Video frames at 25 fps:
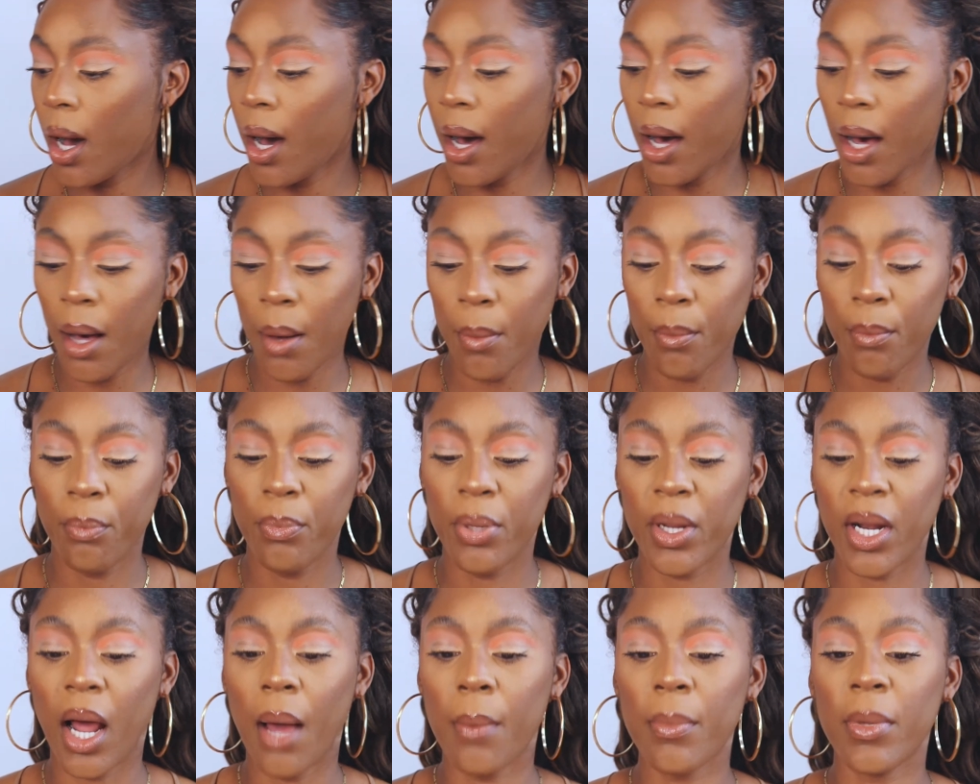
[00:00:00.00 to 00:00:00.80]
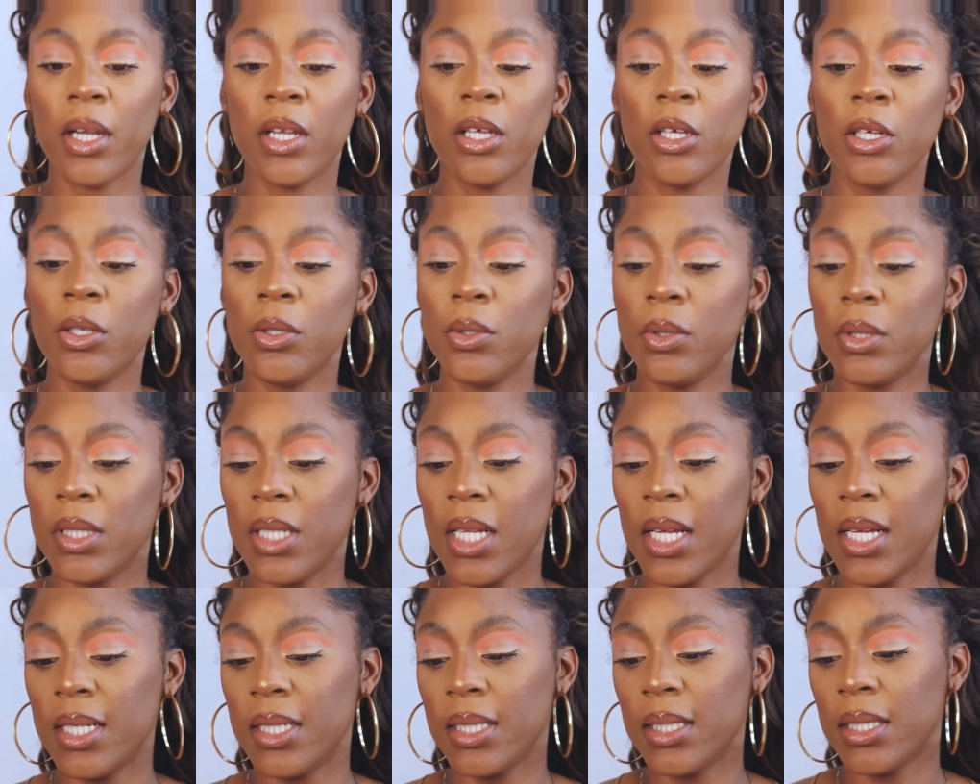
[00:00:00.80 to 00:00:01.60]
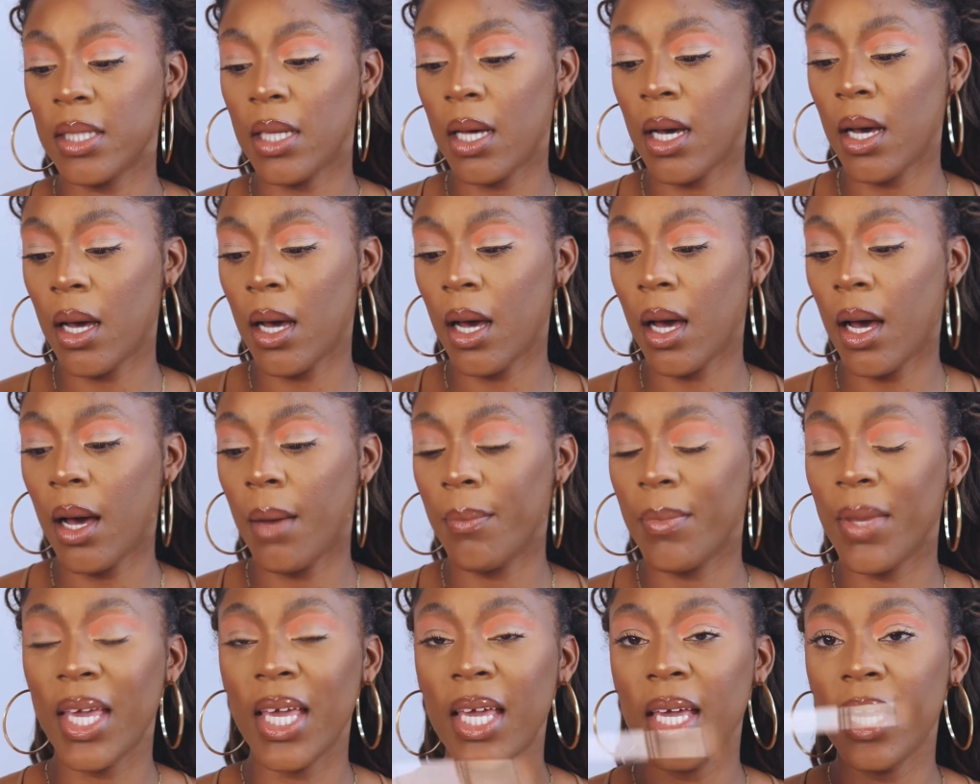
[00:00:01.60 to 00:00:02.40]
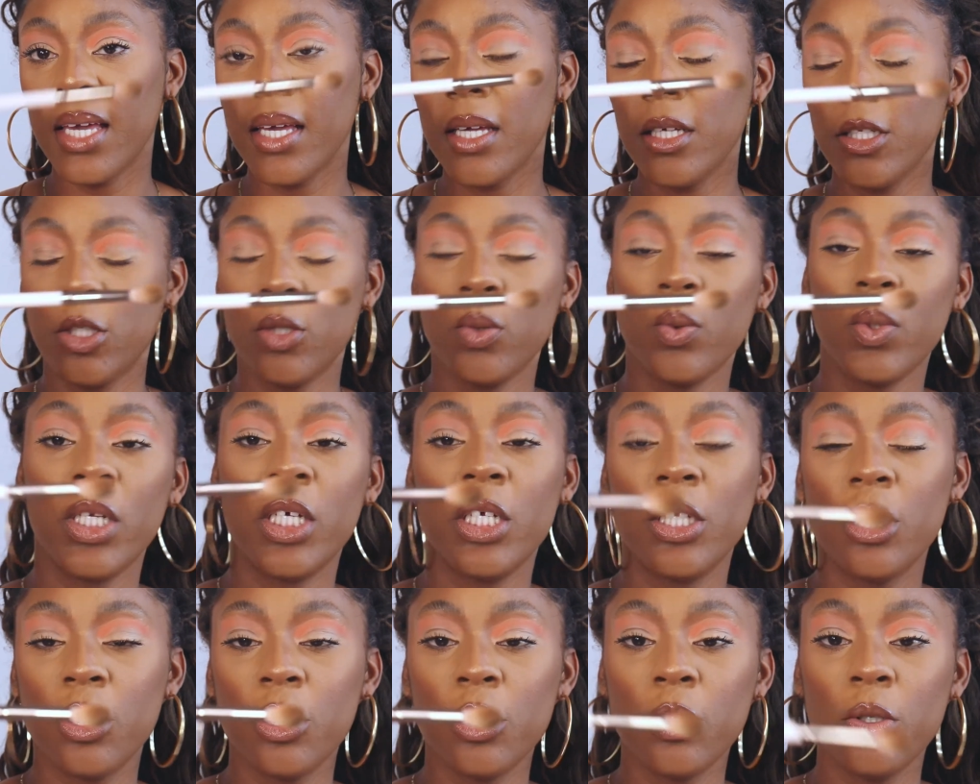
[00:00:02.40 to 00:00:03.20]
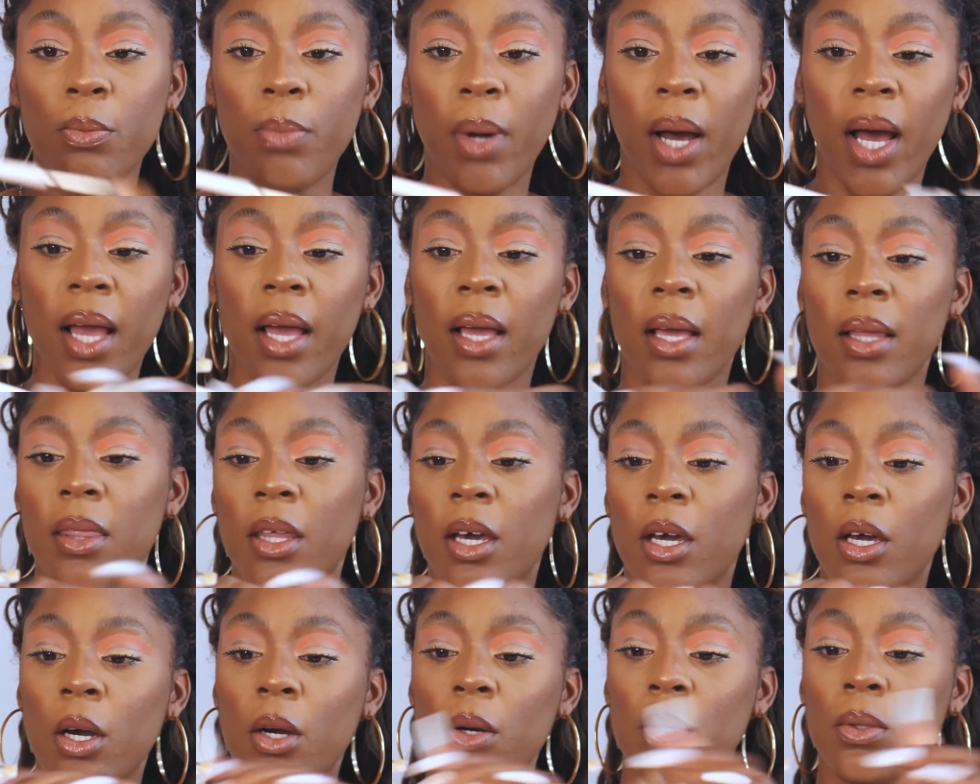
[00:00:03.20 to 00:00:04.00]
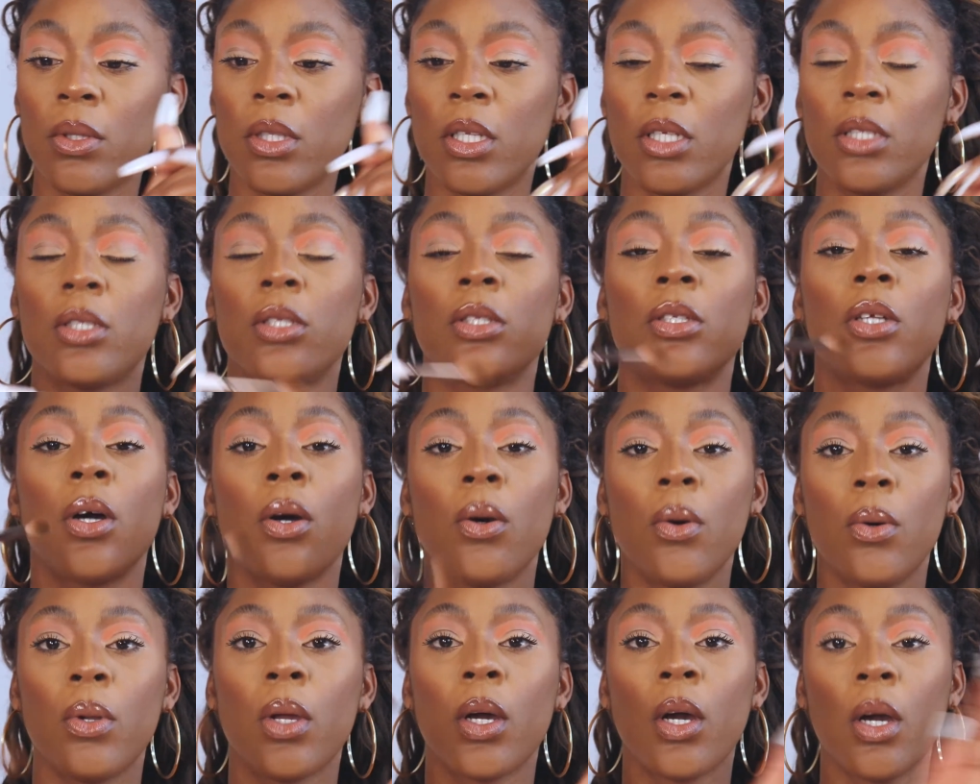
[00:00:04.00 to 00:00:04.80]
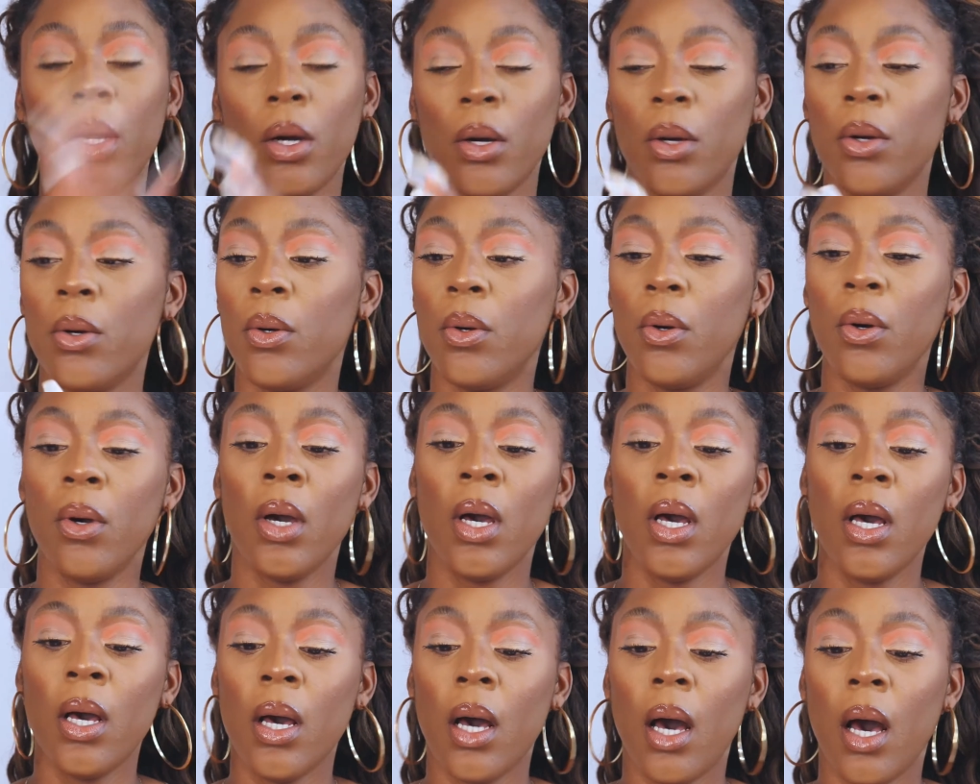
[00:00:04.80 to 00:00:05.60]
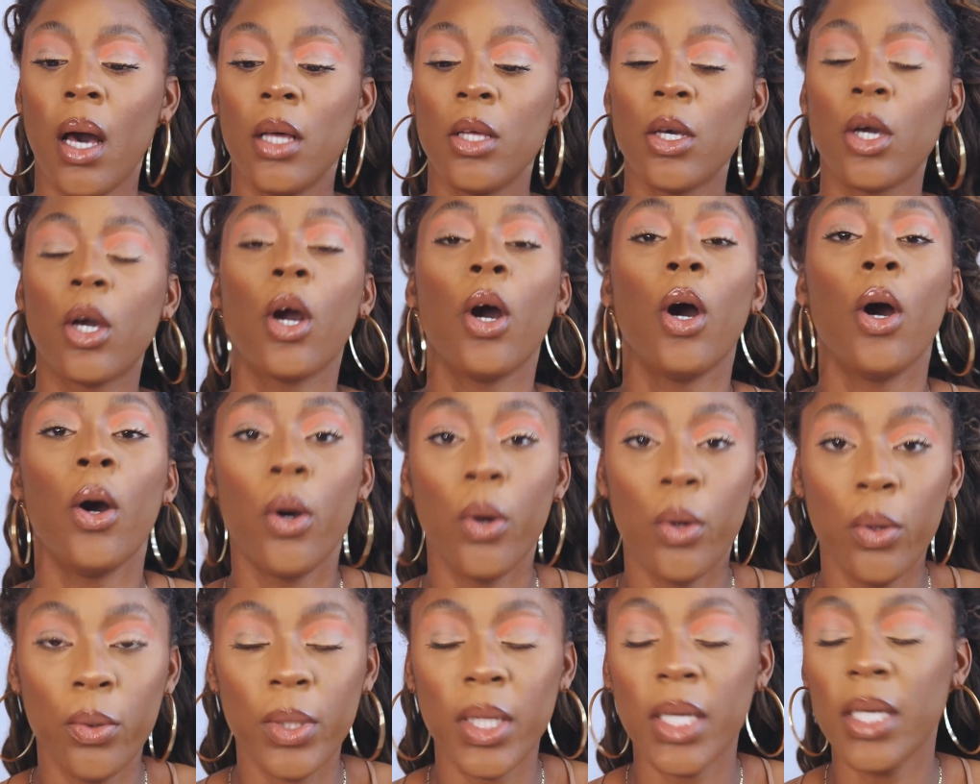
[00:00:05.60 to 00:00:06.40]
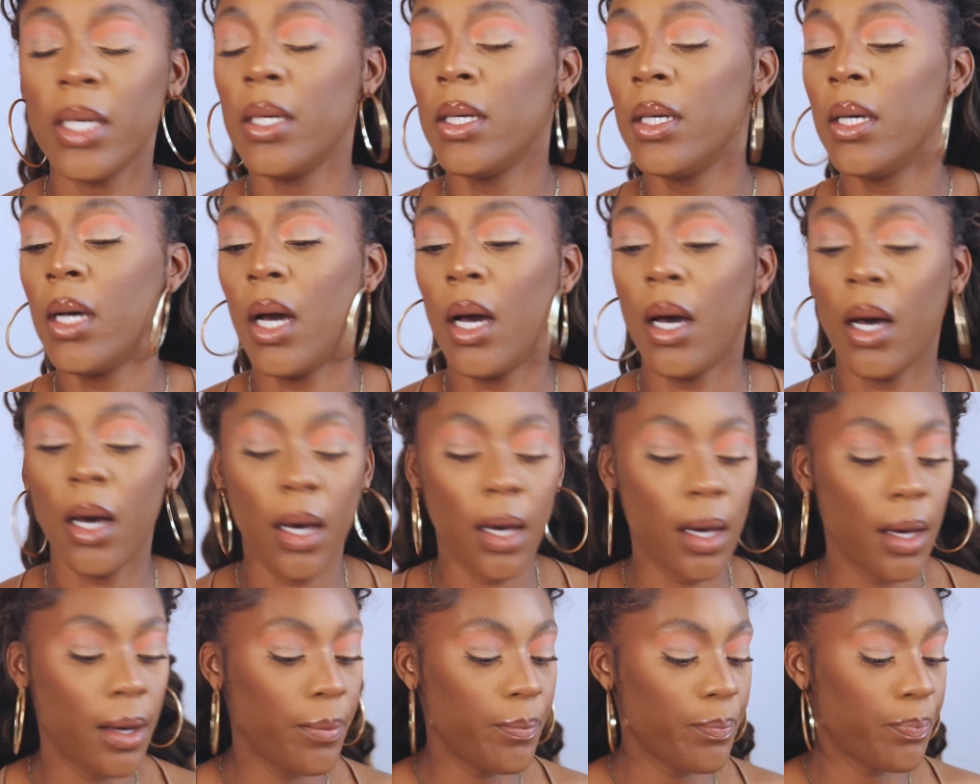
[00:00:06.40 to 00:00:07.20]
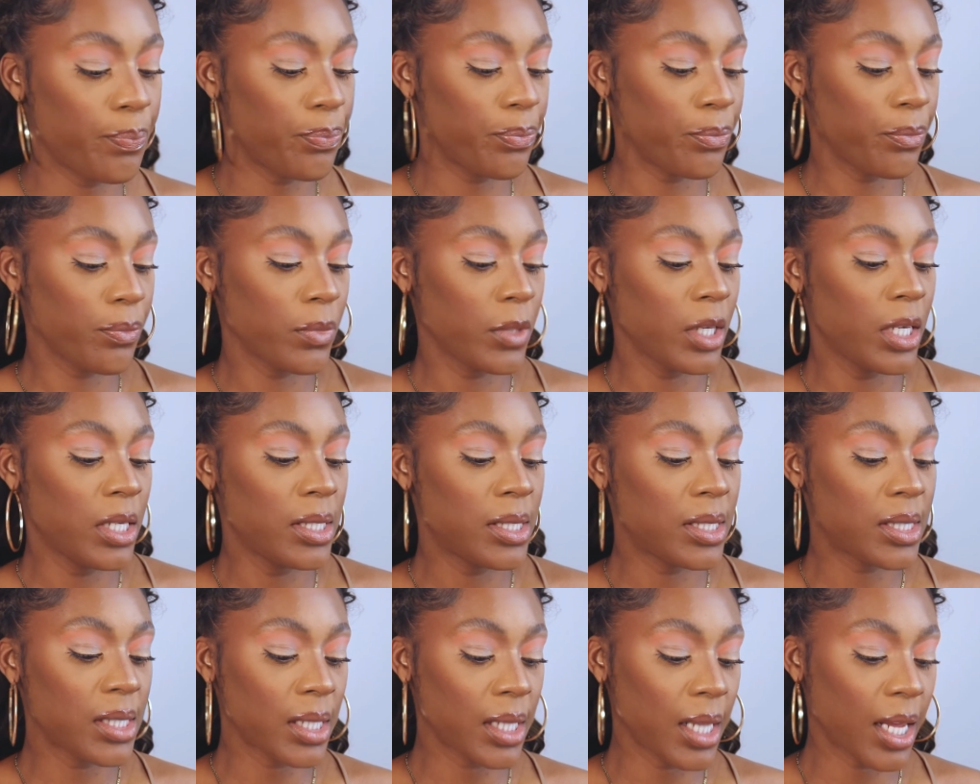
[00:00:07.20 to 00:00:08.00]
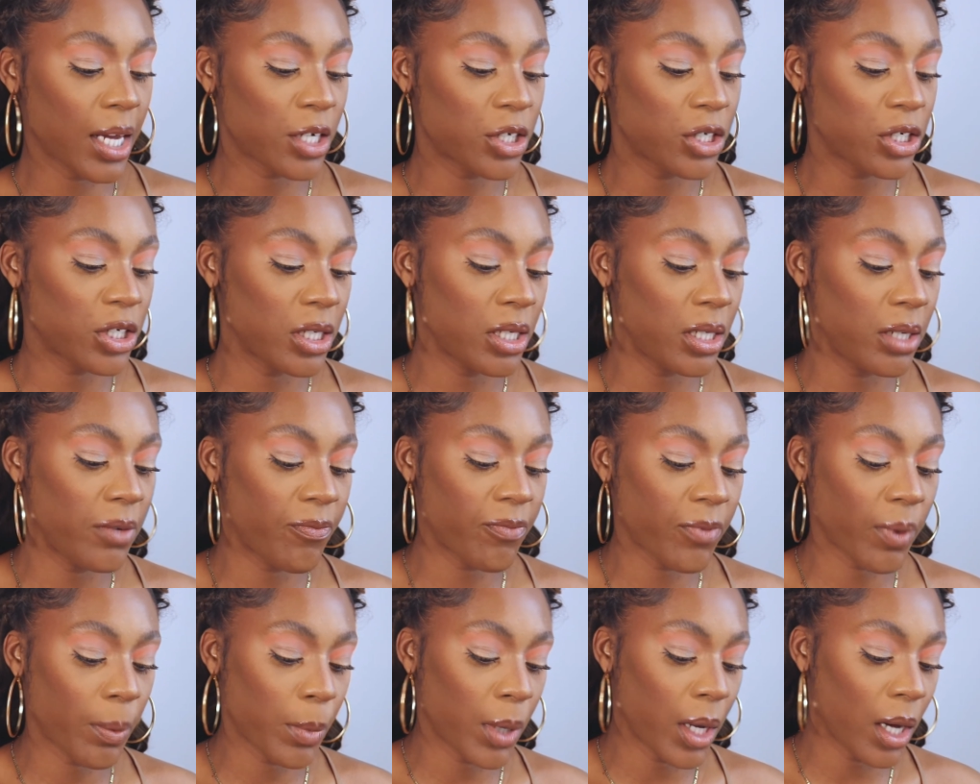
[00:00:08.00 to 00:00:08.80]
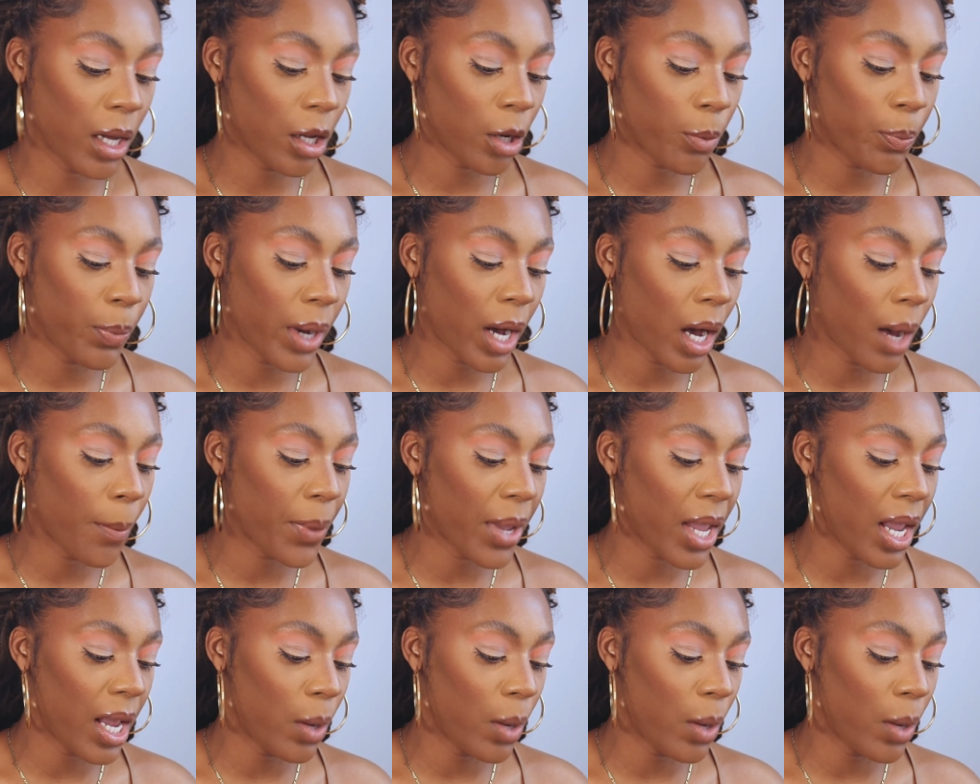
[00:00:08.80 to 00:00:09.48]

Um, but I'm gonna use this um, E22 by the, the Stone Co Code um, selection from ColourPop.